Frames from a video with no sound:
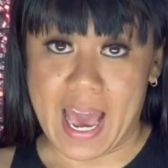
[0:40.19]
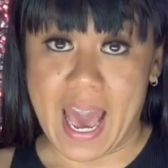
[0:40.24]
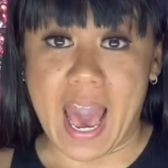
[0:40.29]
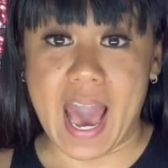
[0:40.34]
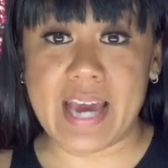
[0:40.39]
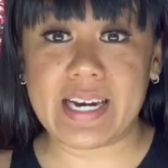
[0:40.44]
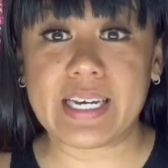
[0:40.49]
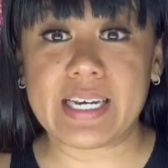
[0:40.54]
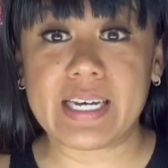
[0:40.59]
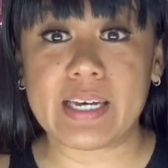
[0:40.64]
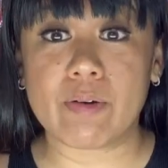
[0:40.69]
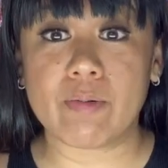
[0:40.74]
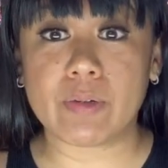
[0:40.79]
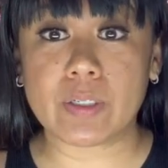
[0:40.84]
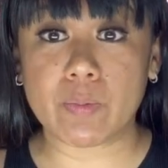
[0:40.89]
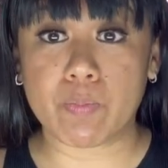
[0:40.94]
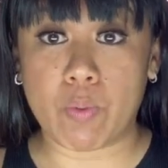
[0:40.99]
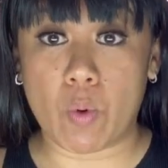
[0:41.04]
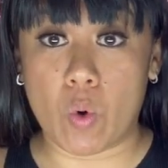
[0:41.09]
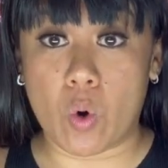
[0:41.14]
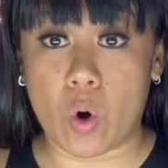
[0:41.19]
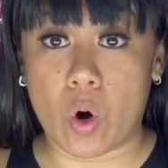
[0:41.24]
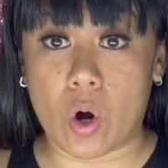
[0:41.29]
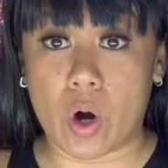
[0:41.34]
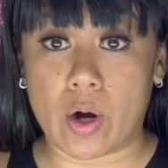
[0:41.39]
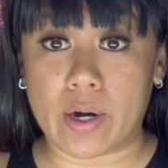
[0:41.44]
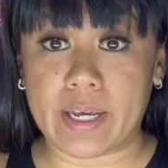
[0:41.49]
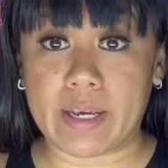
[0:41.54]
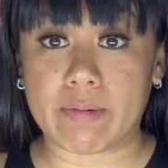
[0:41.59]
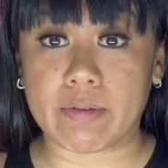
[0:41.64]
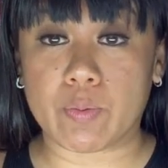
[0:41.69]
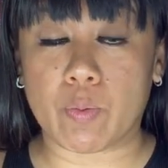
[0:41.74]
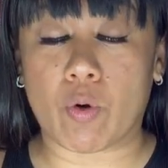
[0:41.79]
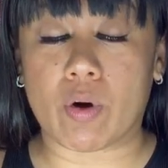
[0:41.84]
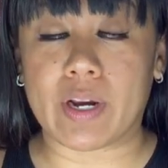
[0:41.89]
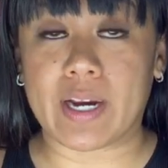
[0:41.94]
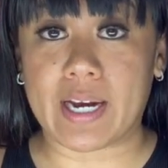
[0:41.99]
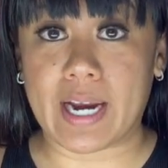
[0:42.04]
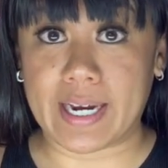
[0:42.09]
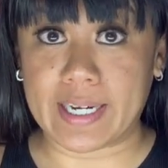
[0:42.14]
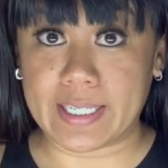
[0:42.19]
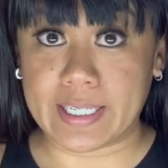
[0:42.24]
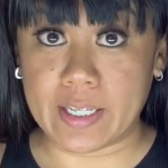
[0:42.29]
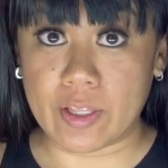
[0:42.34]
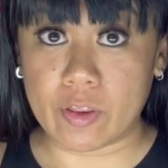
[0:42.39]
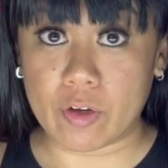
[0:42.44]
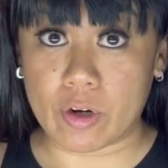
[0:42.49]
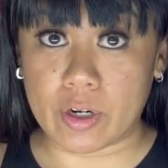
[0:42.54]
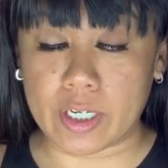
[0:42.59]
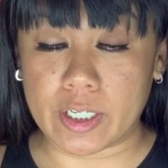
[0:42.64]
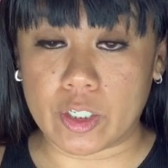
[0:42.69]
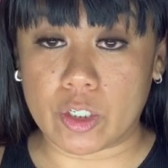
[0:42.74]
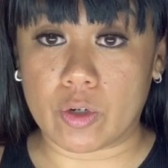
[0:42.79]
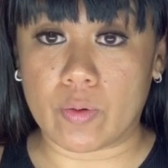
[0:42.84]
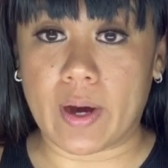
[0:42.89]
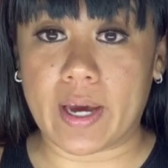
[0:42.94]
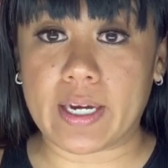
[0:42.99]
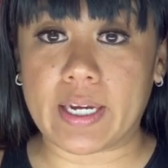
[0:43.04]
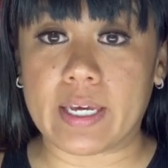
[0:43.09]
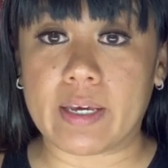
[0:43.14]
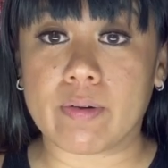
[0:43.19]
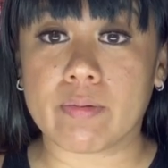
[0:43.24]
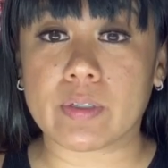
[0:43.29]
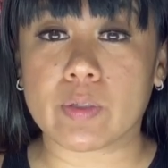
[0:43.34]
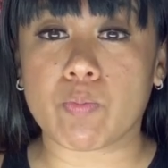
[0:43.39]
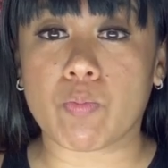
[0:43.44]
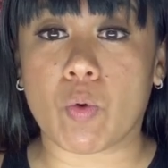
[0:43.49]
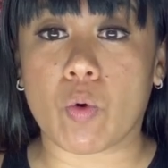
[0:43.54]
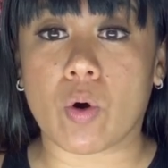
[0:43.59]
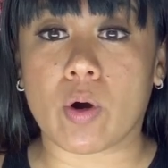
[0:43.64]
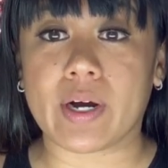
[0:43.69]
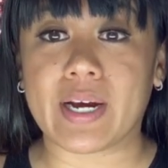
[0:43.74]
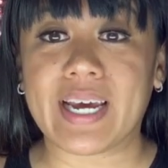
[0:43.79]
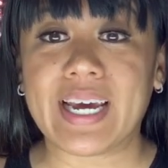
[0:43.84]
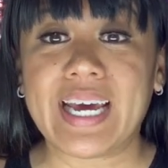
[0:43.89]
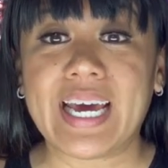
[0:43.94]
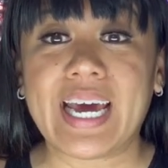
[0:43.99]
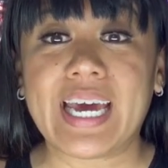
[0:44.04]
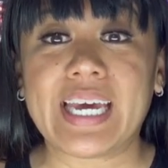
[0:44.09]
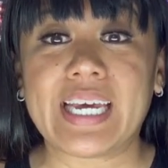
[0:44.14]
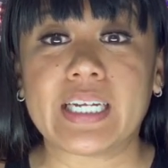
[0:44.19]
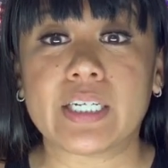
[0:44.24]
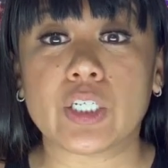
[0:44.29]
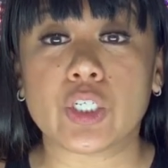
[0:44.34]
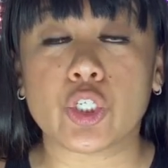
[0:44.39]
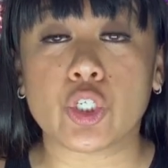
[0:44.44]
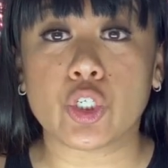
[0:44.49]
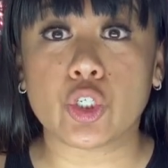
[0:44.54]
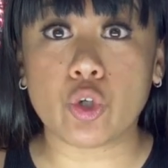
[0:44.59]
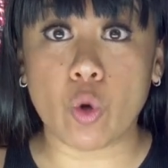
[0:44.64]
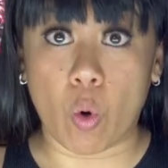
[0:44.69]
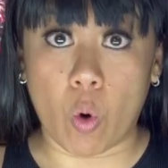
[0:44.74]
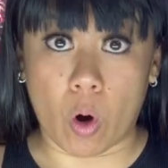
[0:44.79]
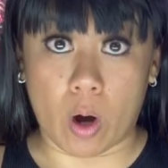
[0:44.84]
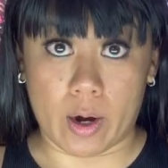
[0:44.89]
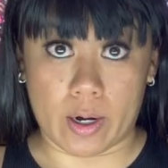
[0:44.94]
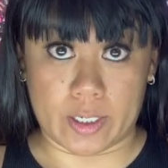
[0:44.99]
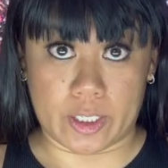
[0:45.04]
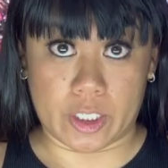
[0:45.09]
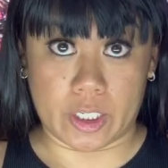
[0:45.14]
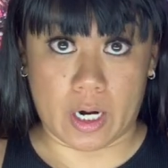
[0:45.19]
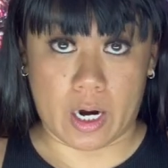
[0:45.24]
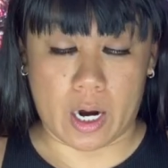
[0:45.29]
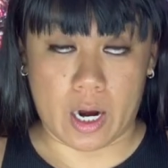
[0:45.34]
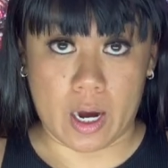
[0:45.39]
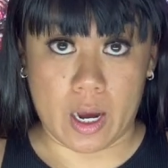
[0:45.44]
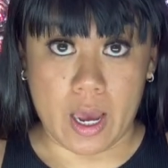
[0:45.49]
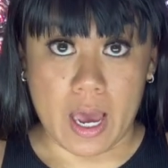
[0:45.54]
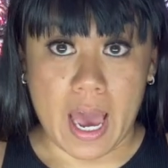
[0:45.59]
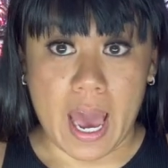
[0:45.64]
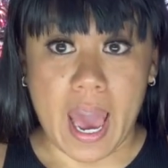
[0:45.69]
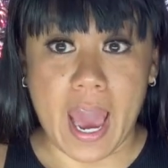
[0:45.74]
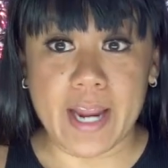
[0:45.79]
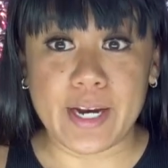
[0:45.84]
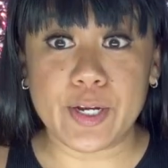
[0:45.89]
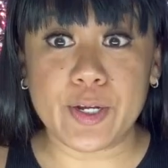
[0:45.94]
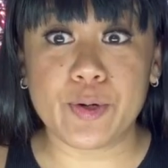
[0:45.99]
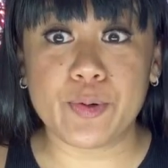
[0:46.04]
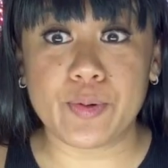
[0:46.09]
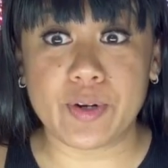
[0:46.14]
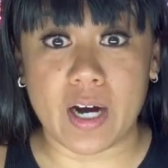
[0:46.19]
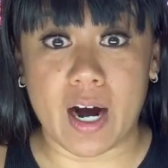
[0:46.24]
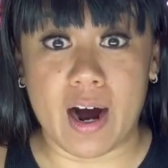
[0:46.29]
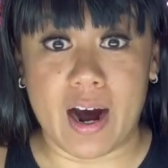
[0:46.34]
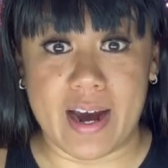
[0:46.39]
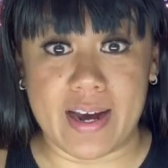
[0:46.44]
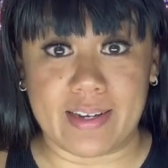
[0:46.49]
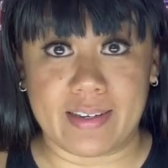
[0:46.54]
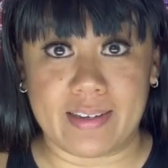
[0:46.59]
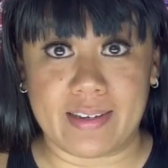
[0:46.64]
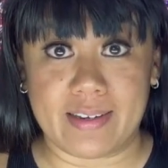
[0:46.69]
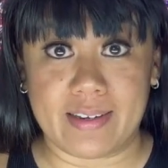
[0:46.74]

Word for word: and he was born, he was born in 1932, and he was born in Georgia. And you guys,